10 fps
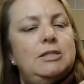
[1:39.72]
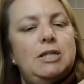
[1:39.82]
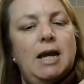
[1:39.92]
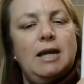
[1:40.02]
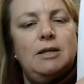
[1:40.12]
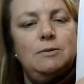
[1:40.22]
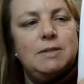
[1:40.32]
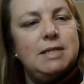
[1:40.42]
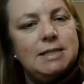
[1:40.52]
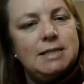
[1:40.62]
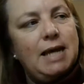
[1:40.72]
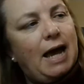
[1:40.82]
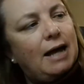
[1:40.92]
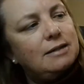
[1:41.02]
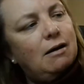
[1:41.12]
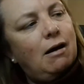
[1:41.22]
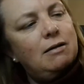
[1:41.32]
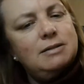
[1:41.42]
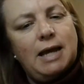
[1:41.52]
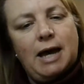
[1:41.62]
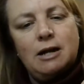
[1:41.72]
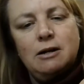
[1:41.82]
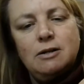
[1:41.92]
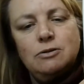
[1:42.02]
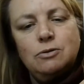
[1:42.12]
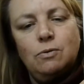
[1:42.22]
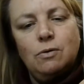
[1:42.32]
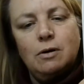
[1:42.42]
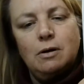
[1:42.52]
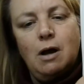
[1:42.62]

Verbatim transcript: Jack used his hat, all tattered and torn.